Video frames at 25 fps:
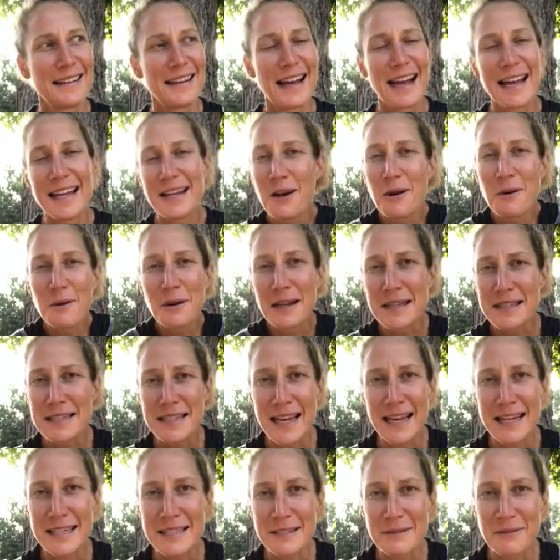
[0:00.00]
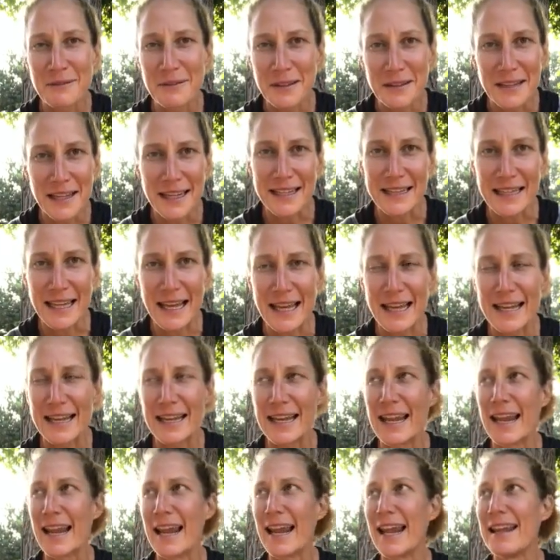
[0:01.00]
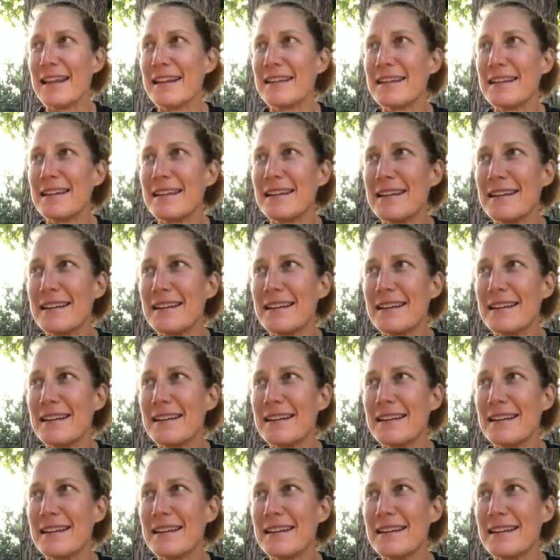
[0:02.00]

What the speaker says: I know what it's like to feel like that. And